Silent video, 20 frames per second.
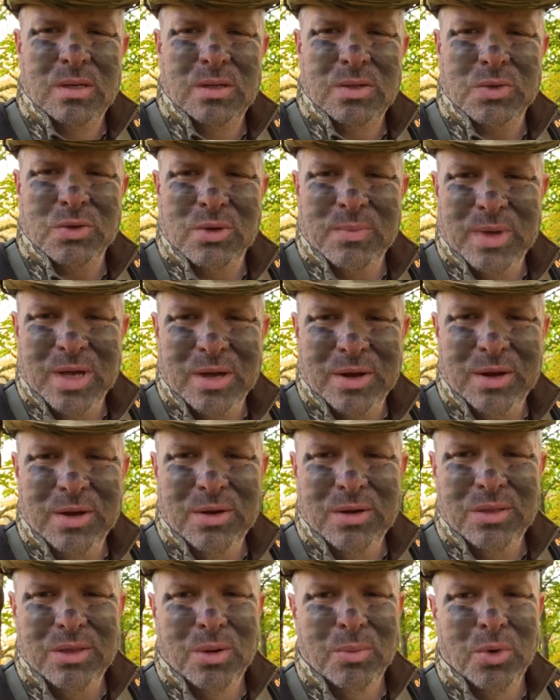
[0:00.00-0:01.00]
So I'm out
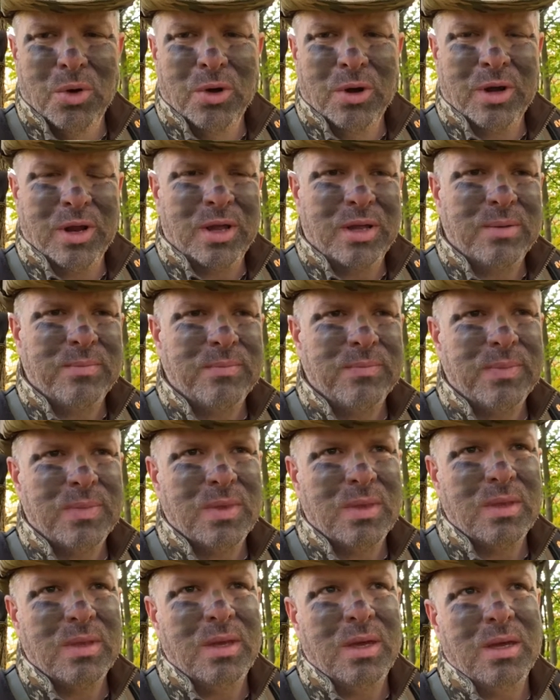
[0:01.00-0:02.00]
here in the morning,
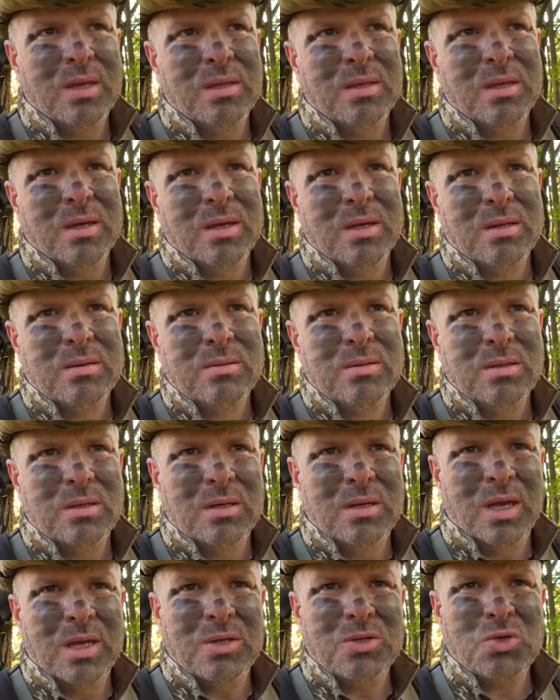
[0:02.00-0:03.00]
and uh,
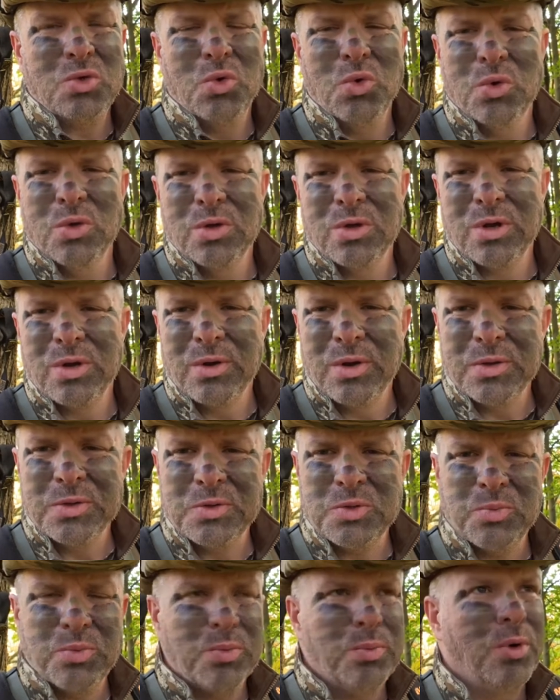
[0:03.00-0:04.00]
nice, cool,
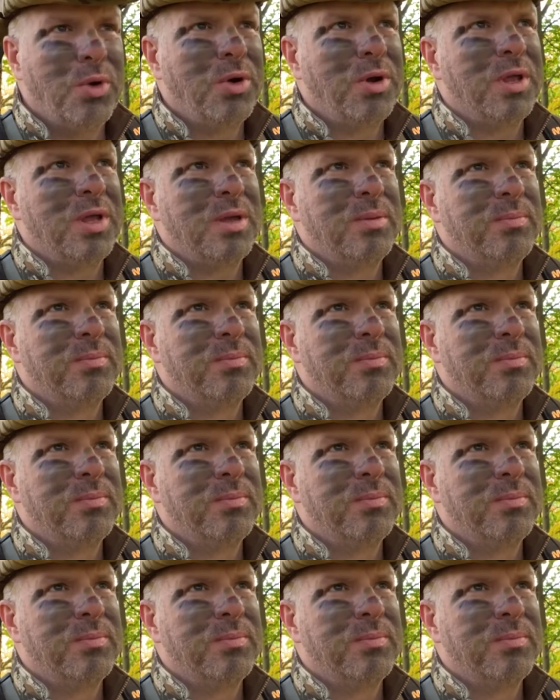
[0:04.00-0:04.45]
crisp morning.